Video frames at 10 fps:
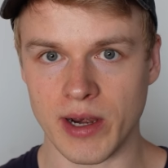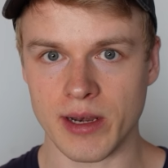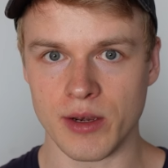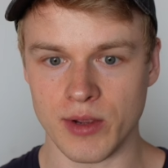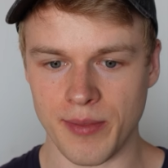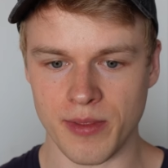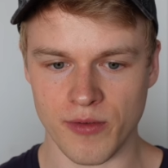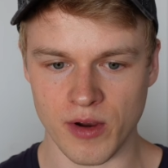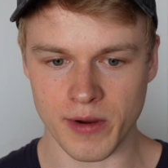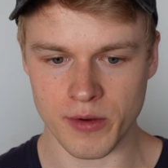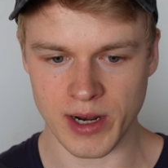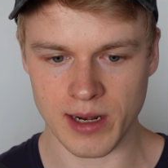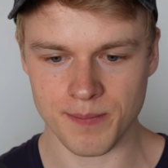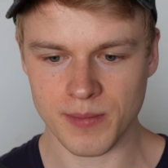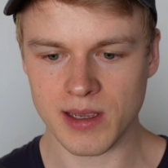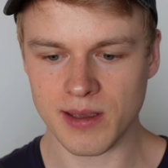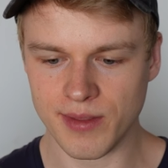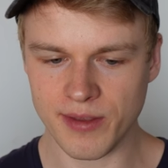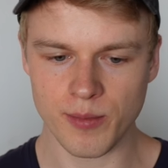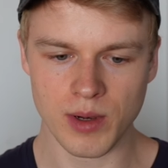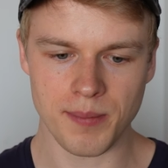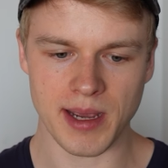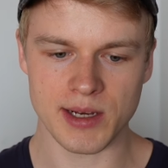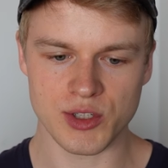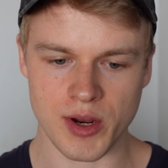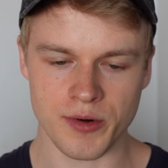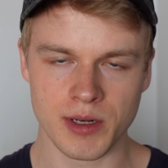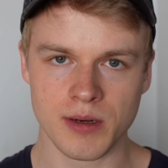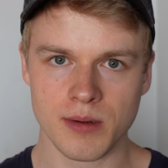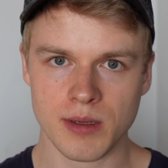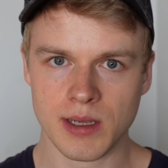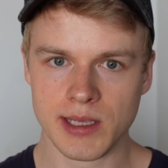right, and you add the server URL, this will, in general,